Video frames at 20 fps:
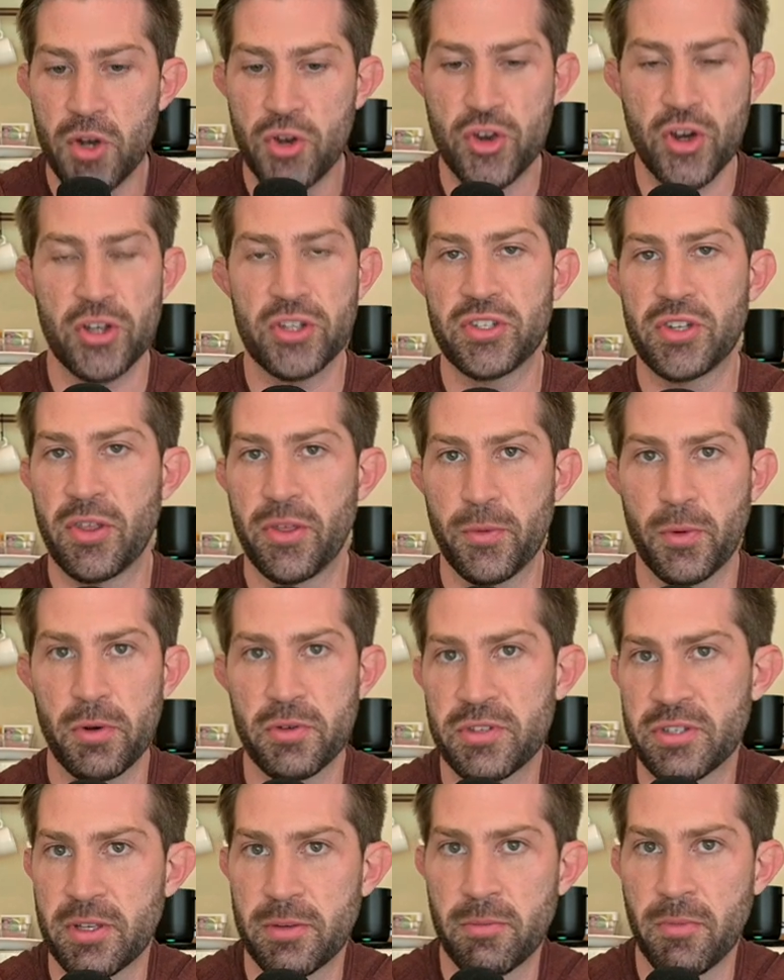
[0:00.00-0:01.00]
Just to throw
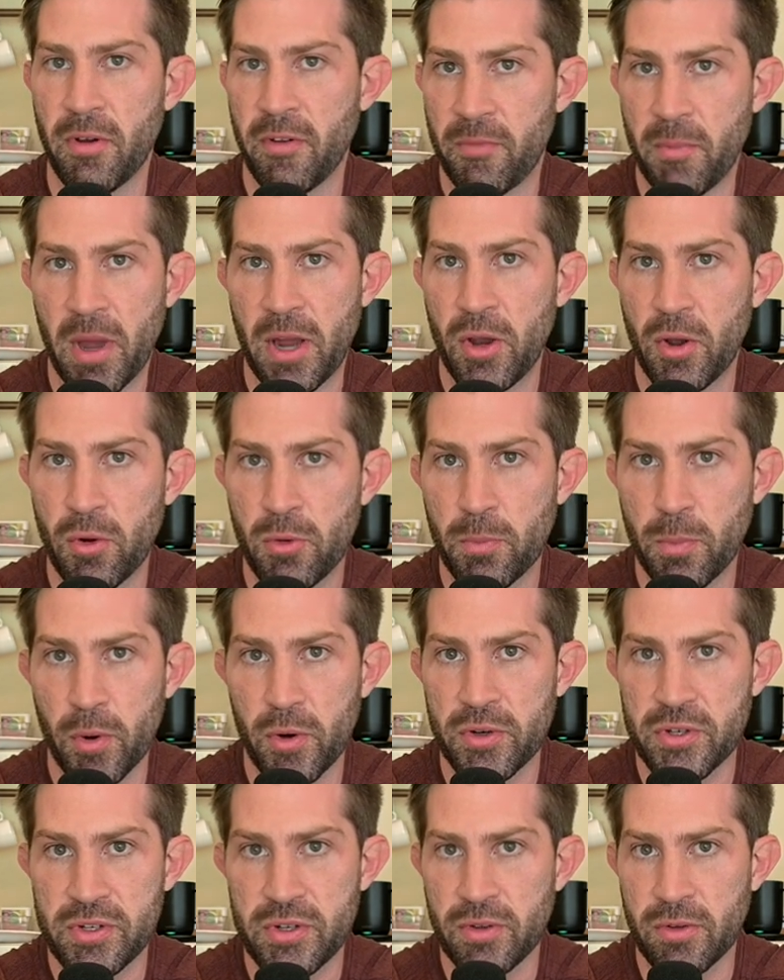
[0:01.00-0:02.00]
some of my own
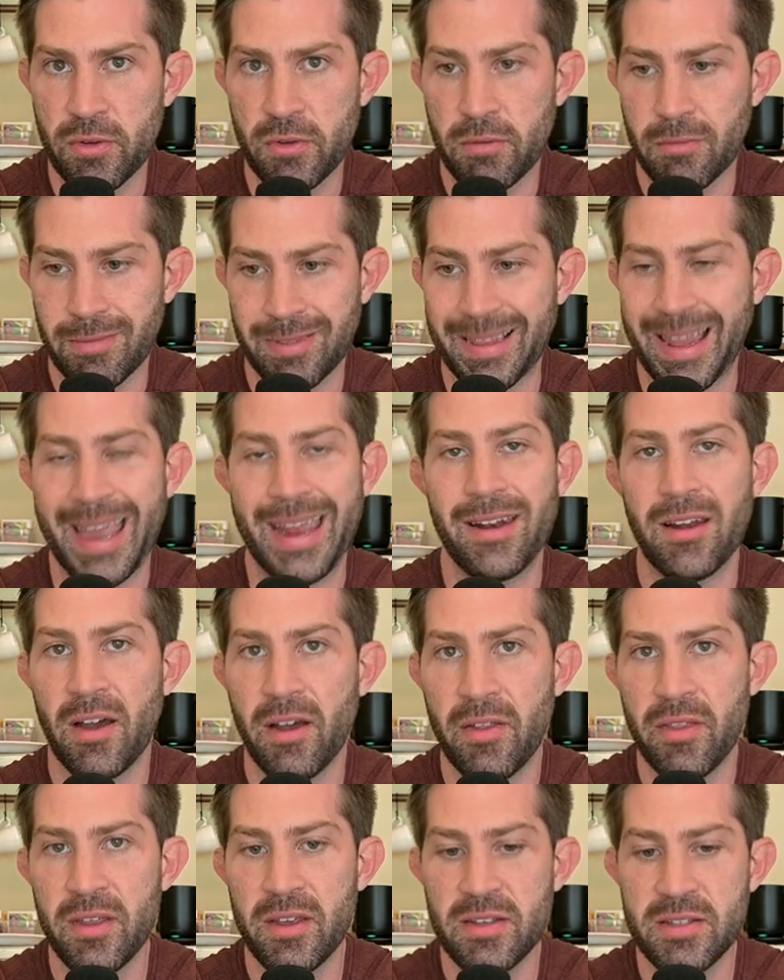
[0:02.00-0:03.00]
personal light
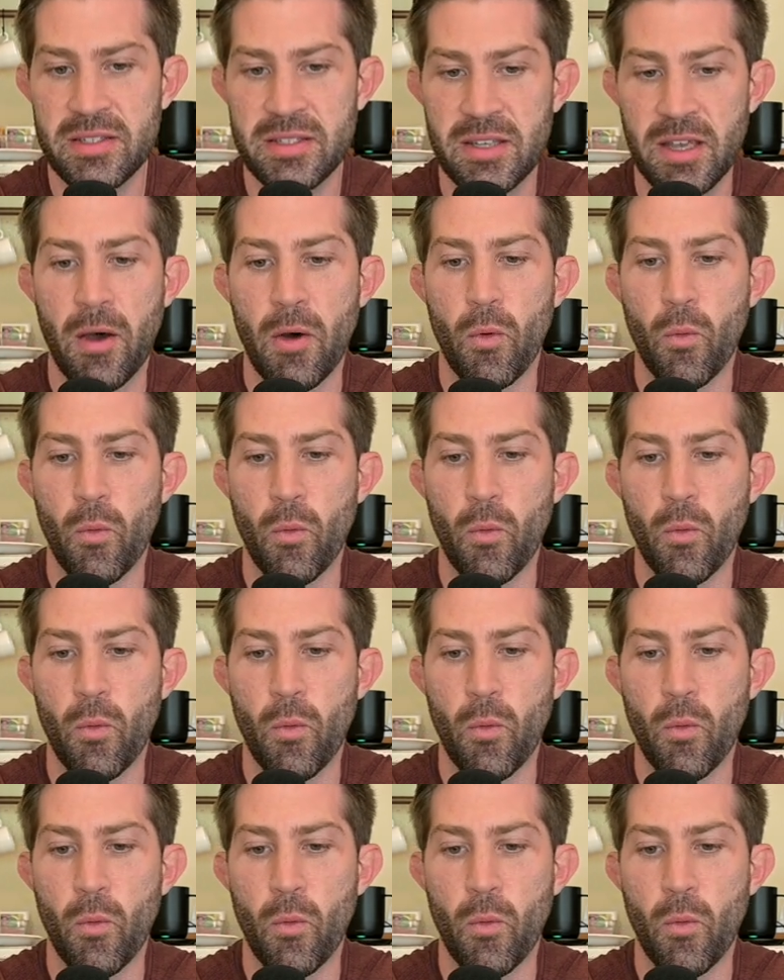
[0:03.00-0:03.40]
on this,